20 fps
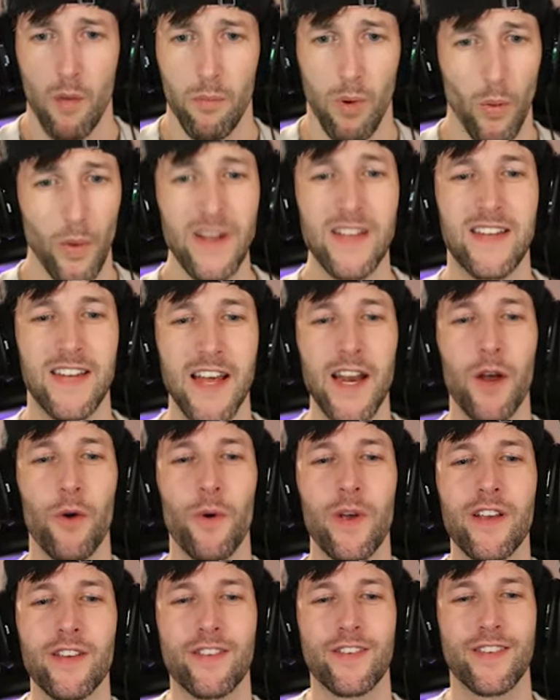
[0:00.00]
But we did it.
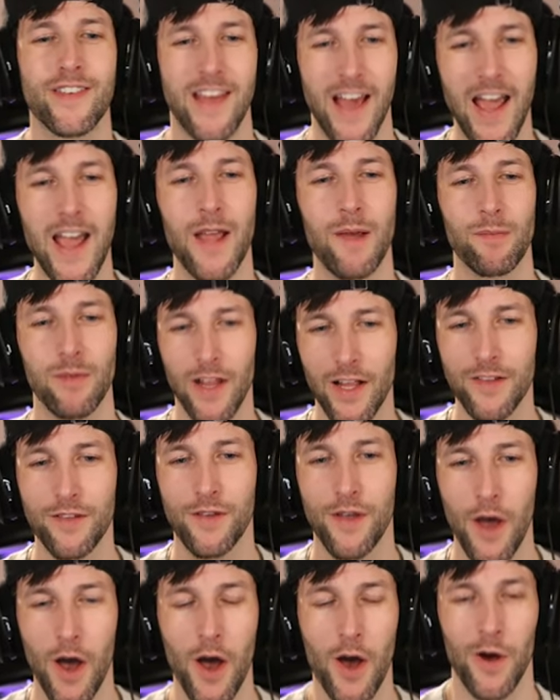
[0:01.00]
We escaped.
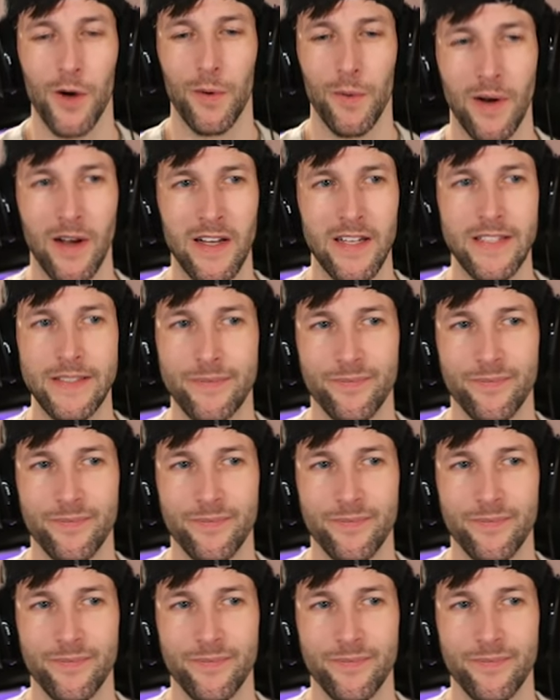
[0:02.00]
Let's go.